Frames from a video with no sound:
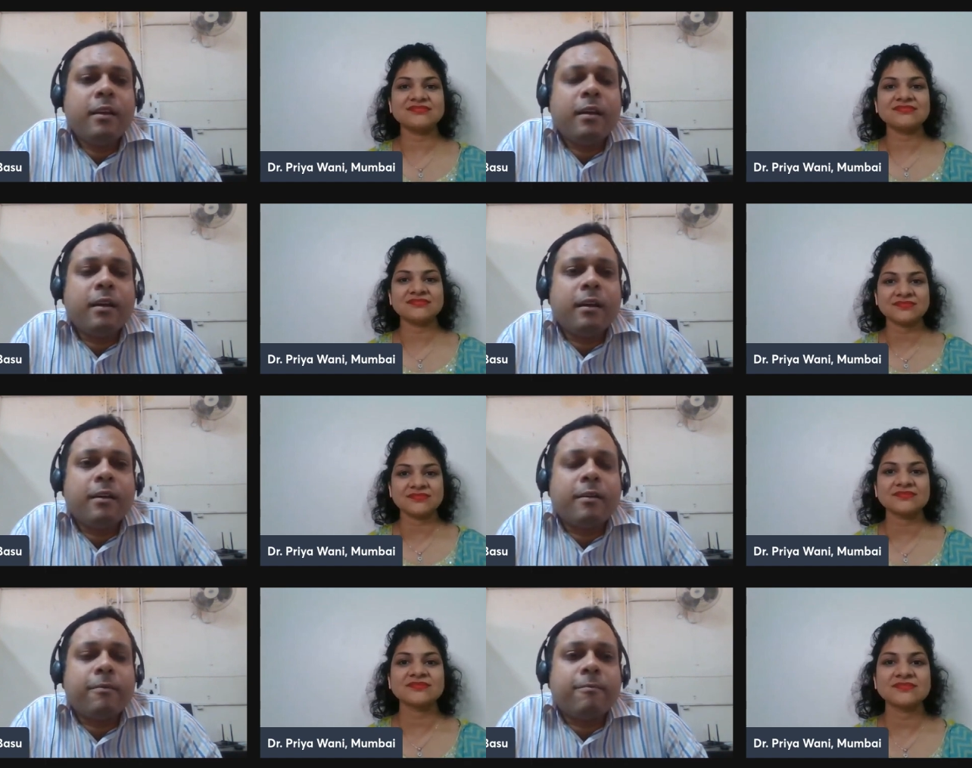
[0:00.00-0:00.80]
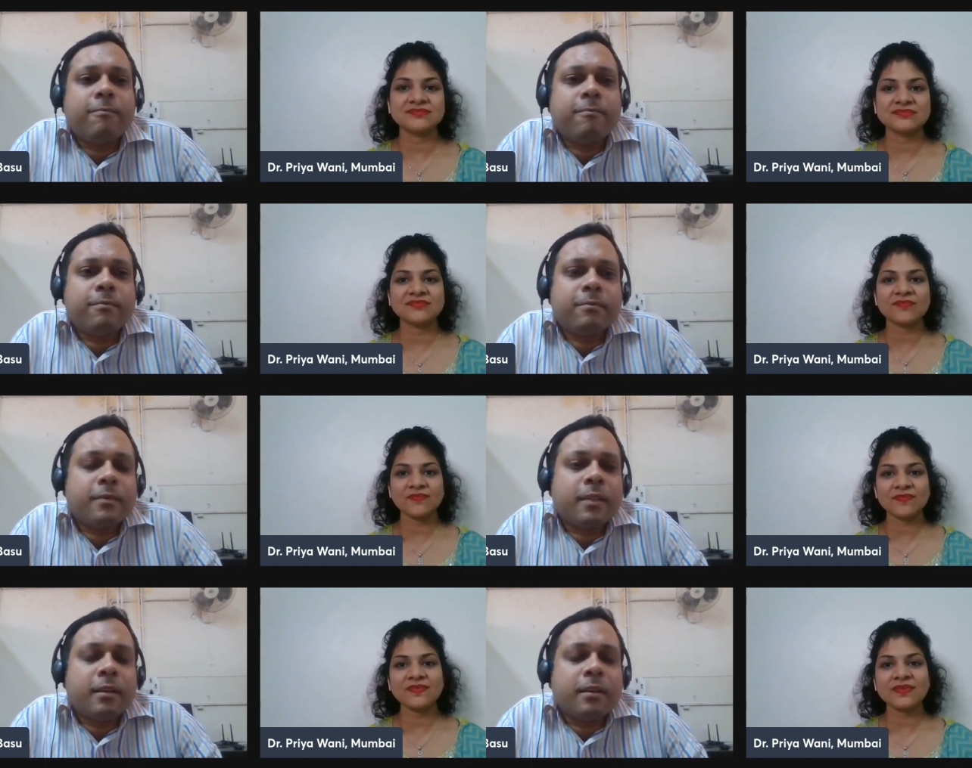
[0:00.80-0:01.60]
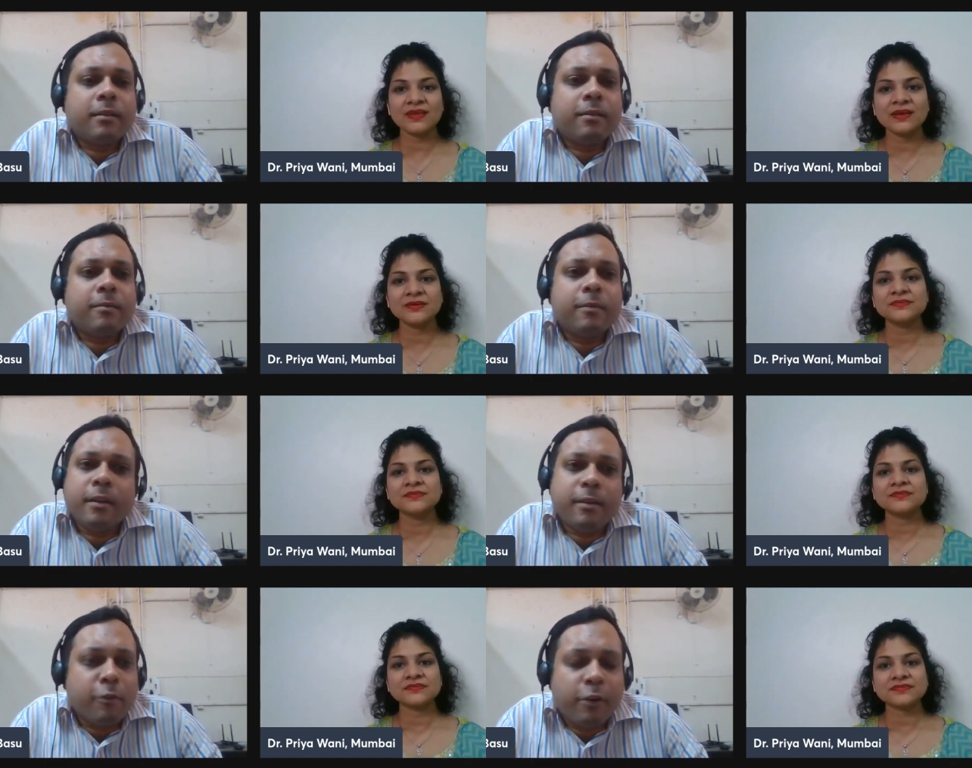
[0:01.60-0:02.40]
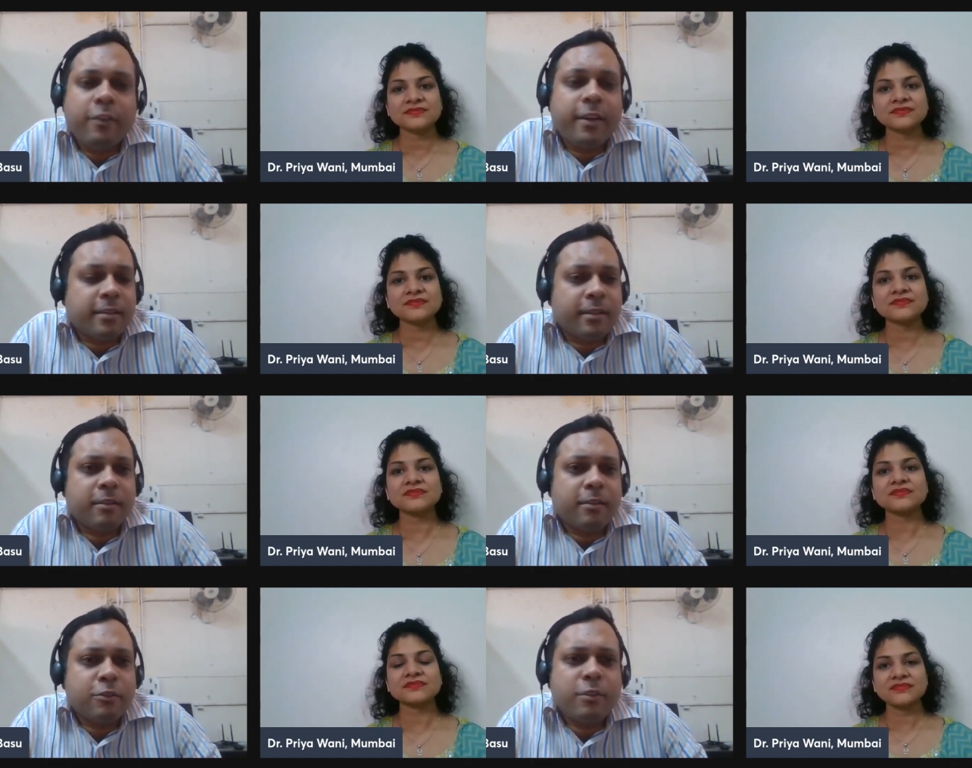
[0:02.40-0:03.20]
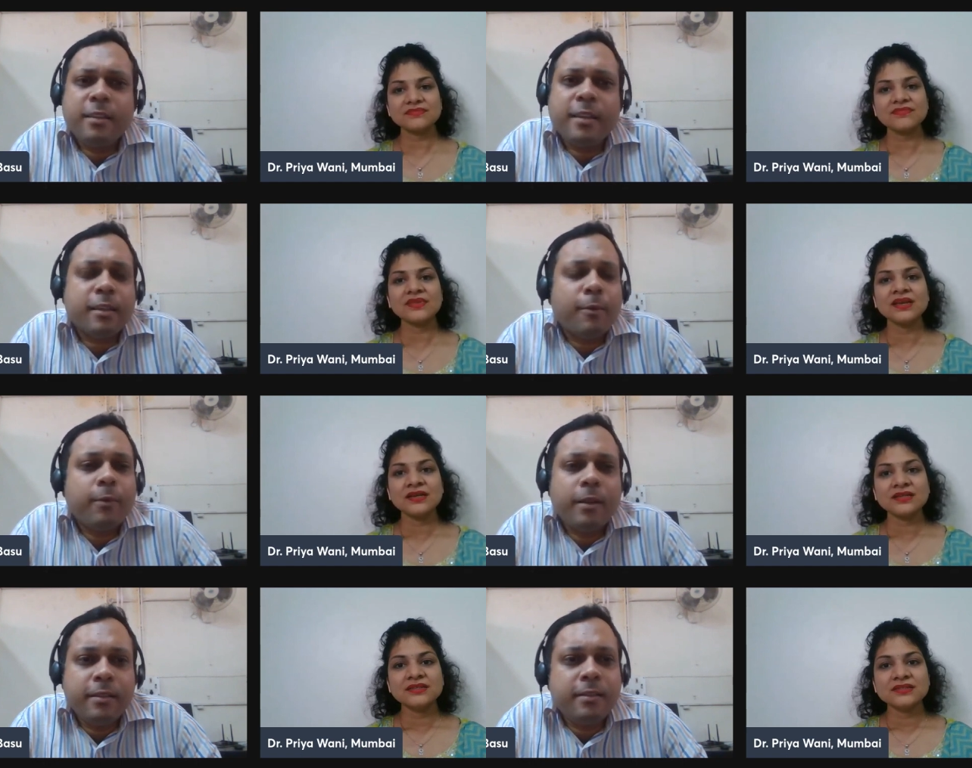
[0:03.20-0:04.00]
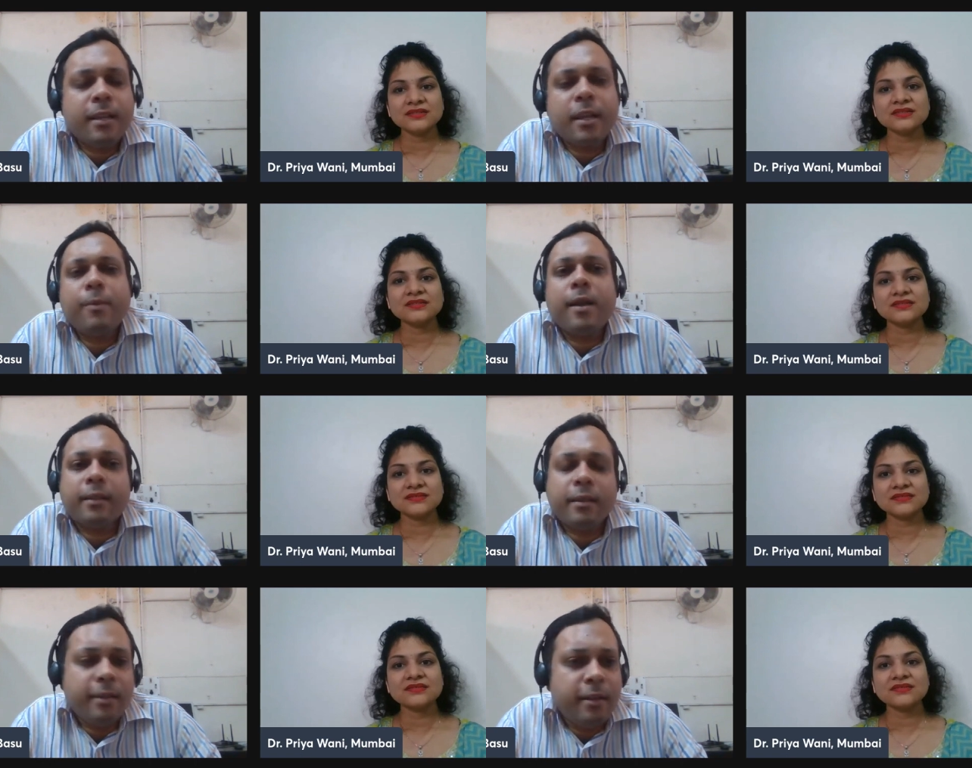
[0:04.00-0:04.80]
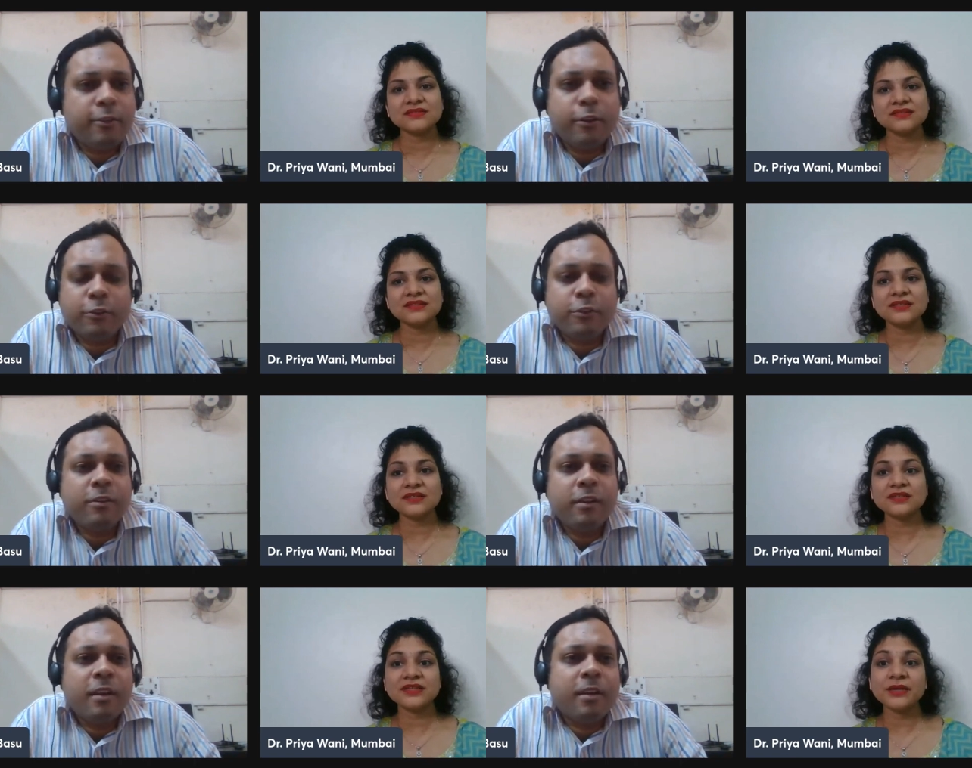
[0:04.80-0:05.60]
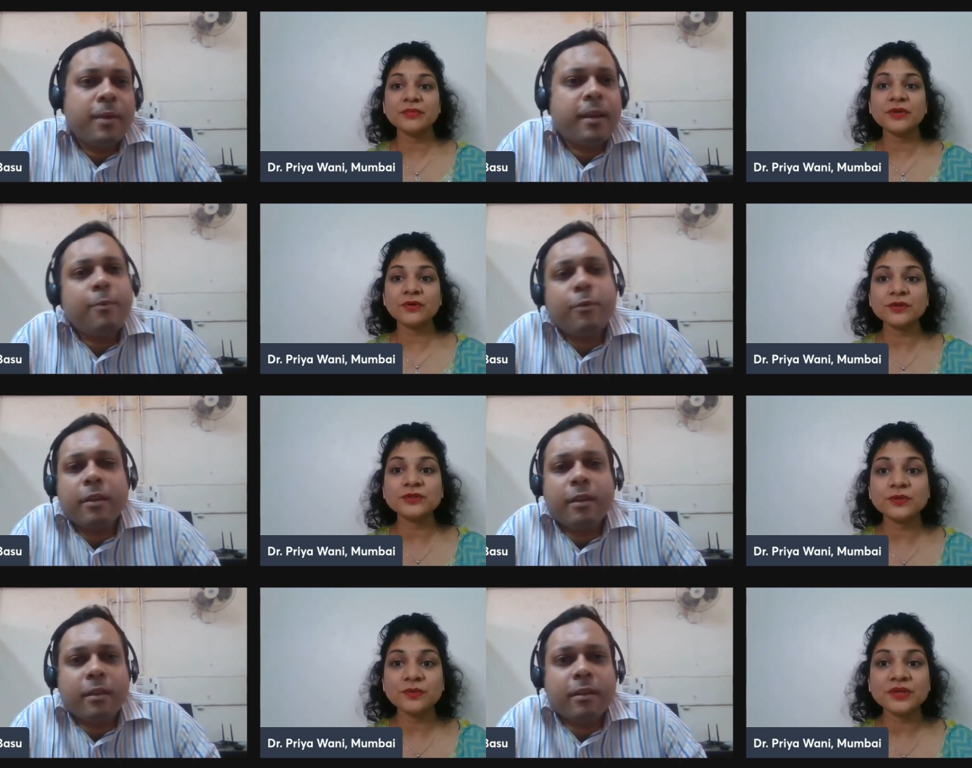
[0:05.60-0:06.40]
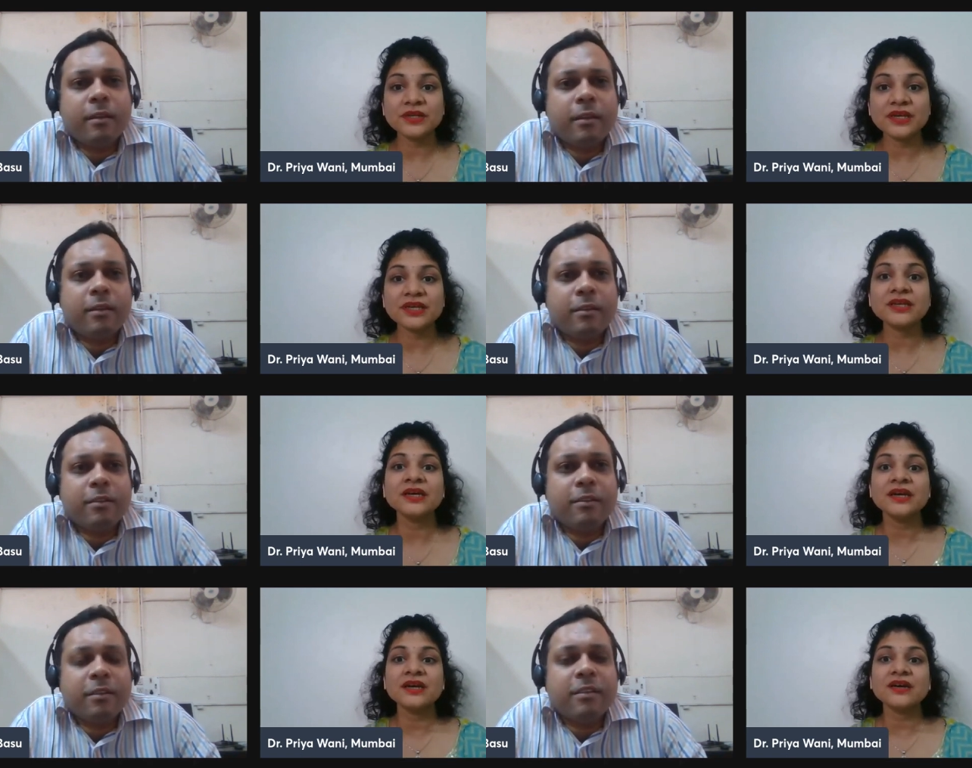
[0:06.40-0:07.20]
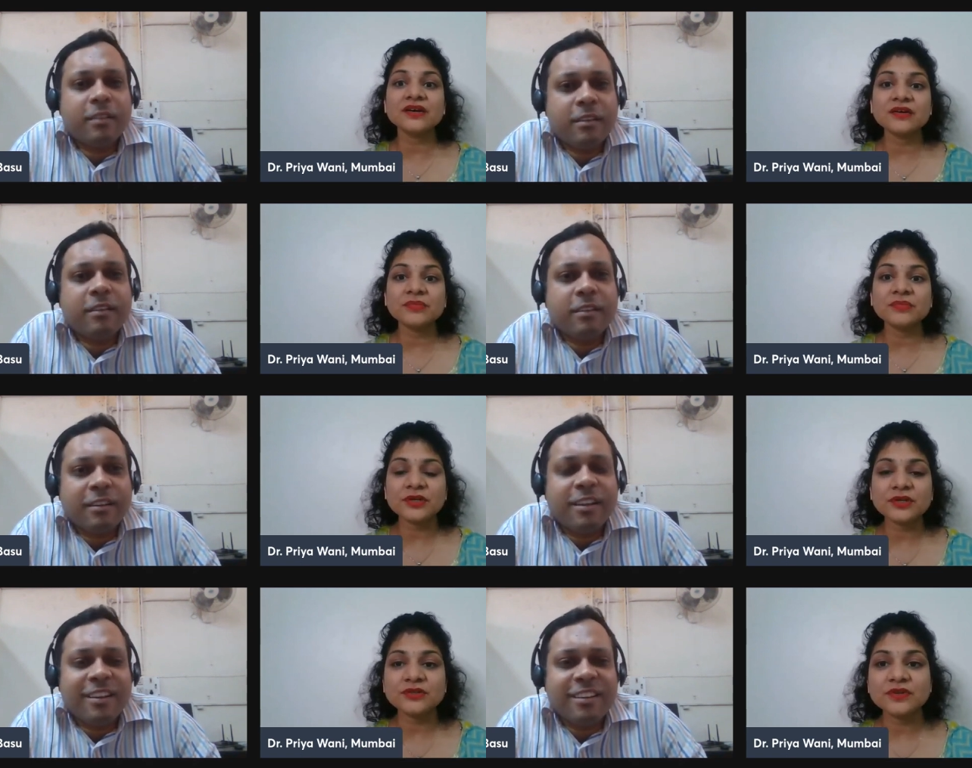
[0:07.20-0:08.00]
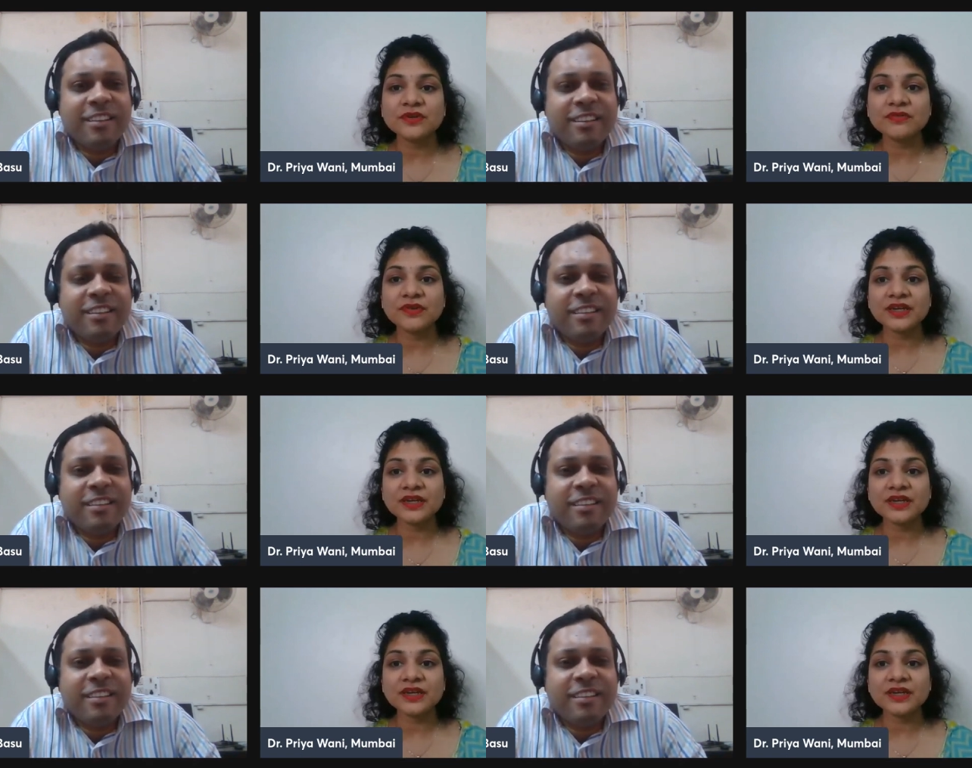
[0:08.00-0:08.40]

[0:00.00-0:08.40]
Speaker 1: uh, uh, notification. So these are some of the diseases. There can be other diseases also. Sir, there may I,
Speaker 2: also be like uh, because of the